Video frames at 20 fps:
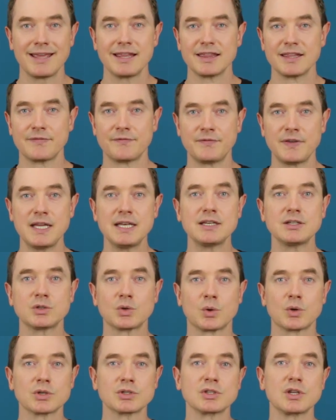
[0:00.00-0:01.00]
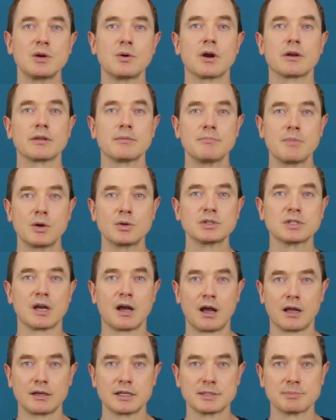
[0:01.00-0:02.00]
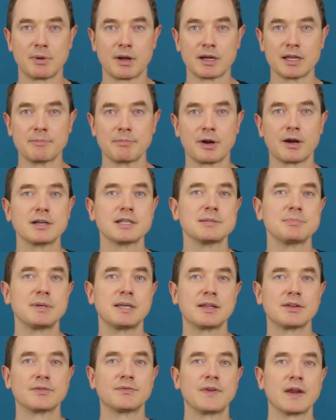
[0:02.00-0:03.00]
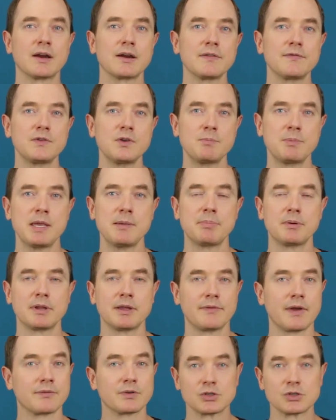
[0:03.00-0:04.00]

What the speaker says: The feet and torso are the most honest body parts because very few people have ever